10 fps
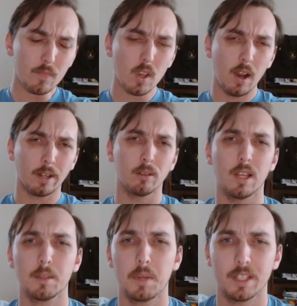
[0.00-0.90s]
I don't
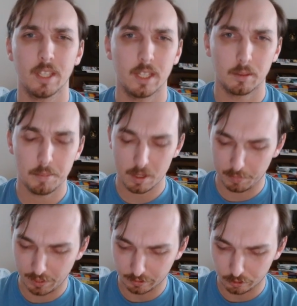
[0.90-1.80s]
like my king being
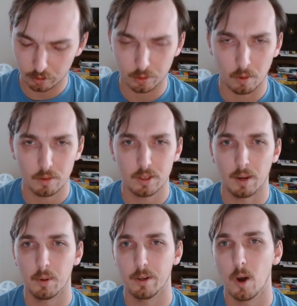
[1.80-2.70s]
behind closed doors. I
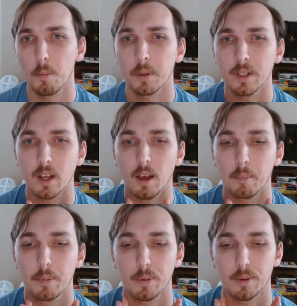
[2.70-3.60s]
want to open
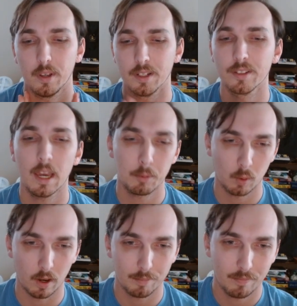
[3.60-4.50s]
up an escape
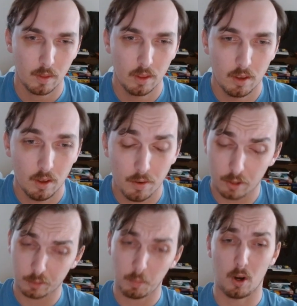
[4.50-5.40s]
square. Very
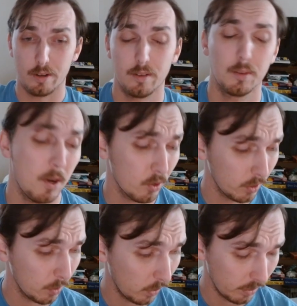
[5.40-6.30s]
smart,
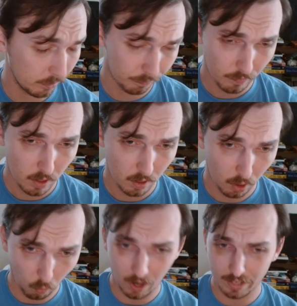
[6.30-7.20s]
especially when
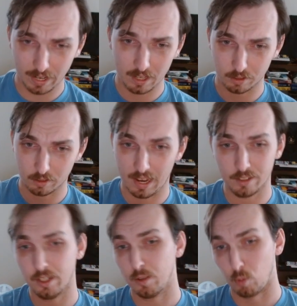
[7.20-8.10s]
white has
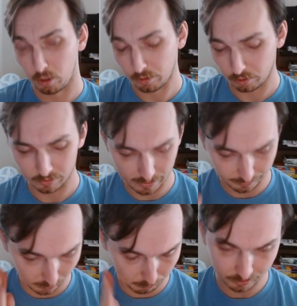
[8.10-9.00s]
18 rooks
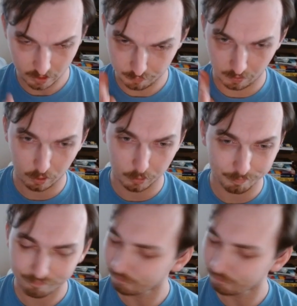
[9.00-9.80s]
lining up on the E file.